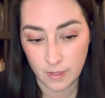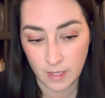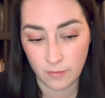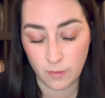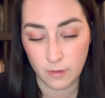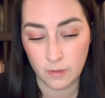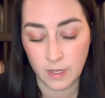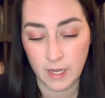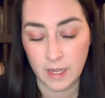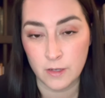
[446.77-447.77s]
if we're
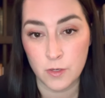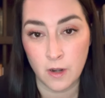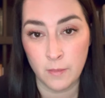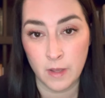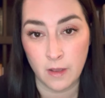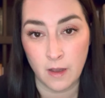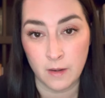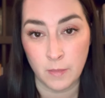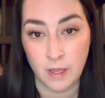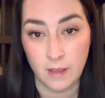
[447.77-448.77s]
looking at a trauma
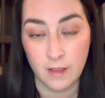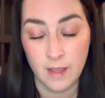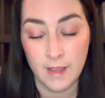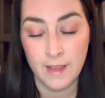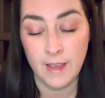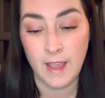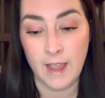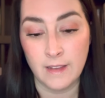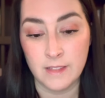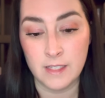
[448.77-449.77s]
economy
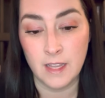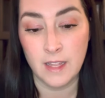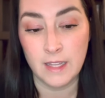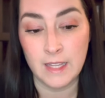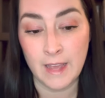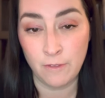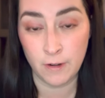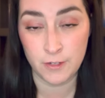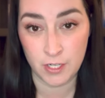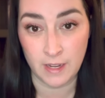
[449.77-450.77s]
as
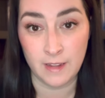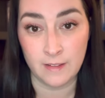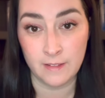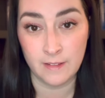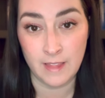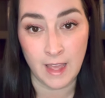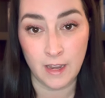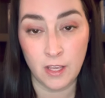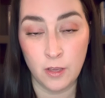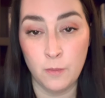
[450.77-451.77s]
leveraging that
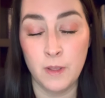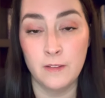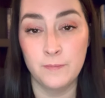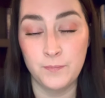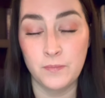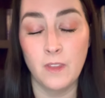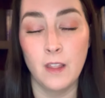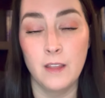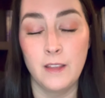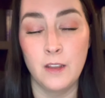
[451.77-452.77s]
human,
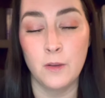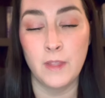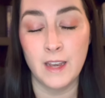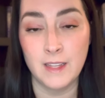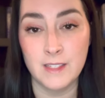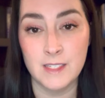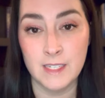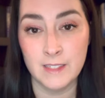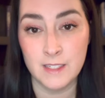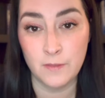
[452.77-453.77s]
you know, that
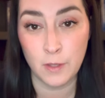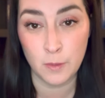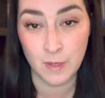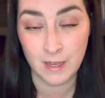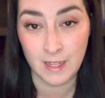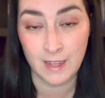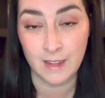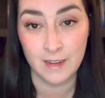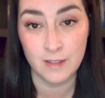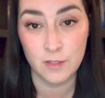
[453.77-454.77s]
instinctive human
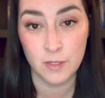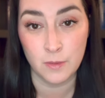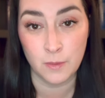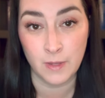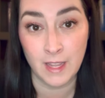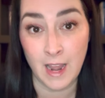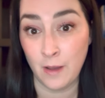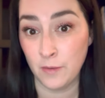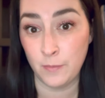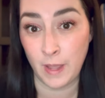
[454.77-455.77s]
need to get
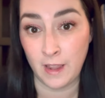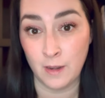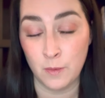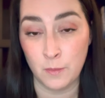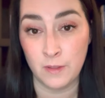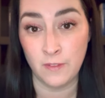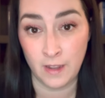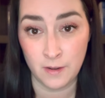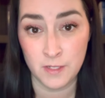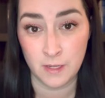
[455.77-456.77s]
out of pain when we
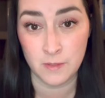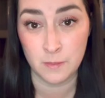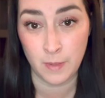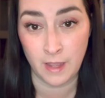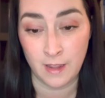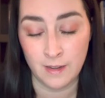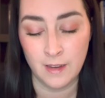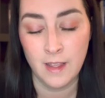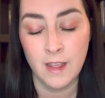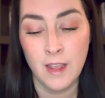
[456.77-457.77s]
find ourselves in pain,
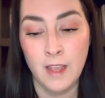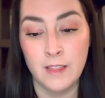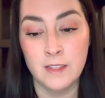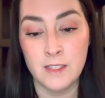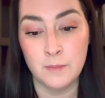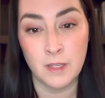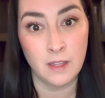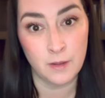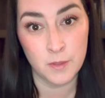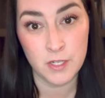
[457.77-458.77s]
then something
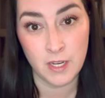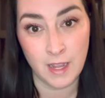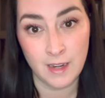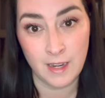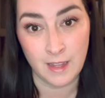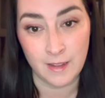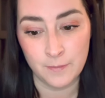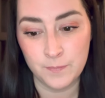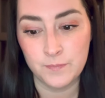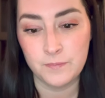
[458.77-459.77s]
like Christianity